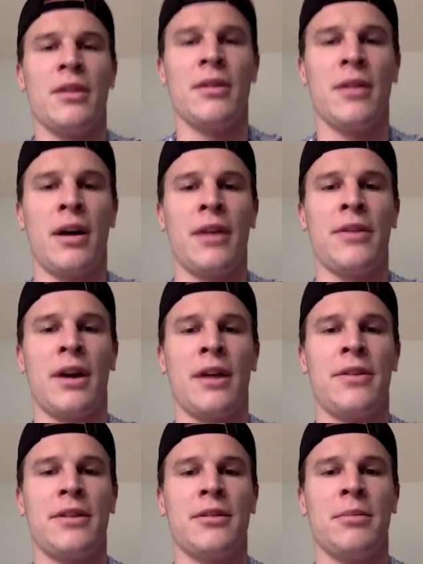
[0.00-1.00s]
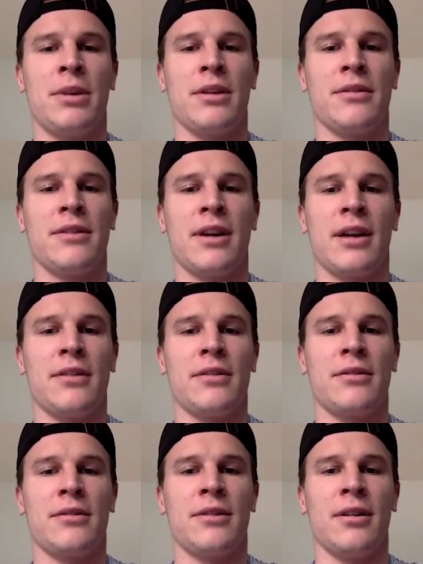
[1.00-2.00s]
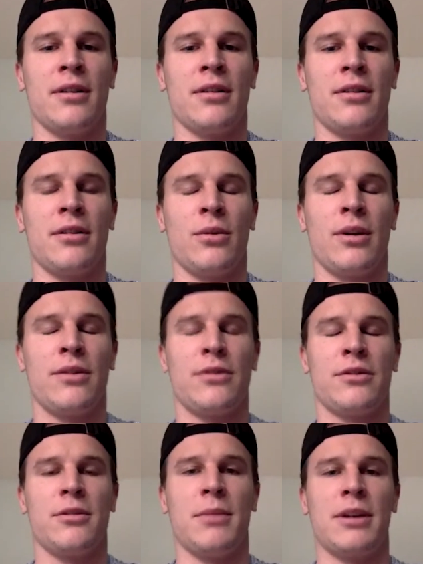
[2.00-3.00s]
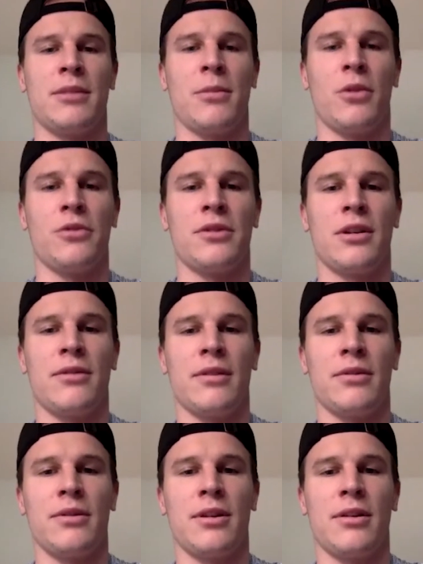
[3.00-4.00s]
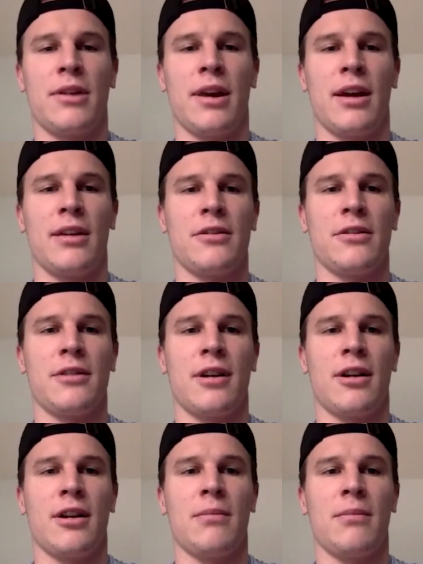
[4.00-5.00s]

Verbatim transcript: I think the biggest thing I just took away is just to make the most out of everything you can in this time.